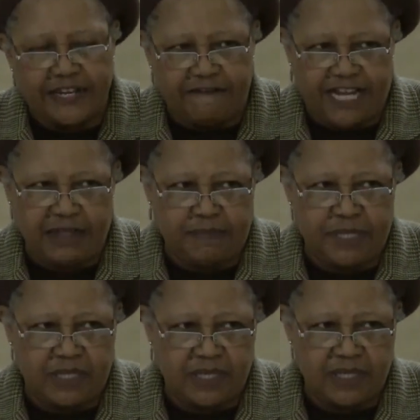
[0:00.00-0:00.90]

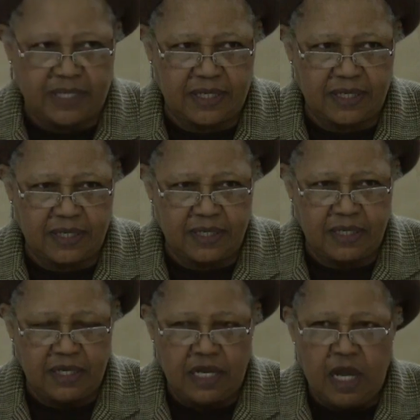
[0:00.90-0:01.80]
development.
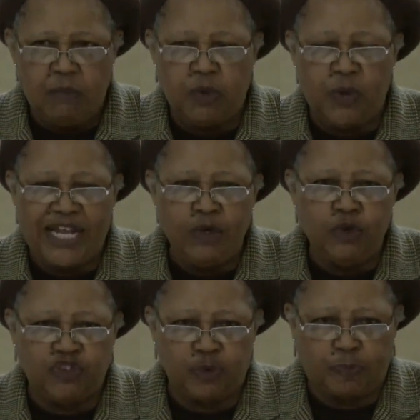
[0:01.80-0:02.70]
But when you
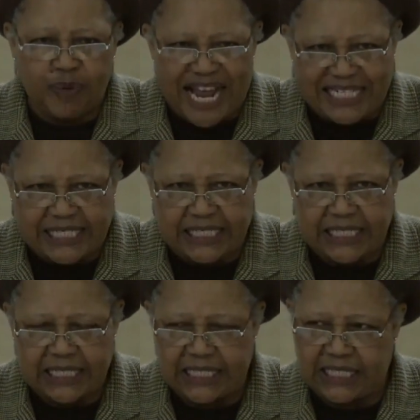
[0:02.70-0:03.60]
suppress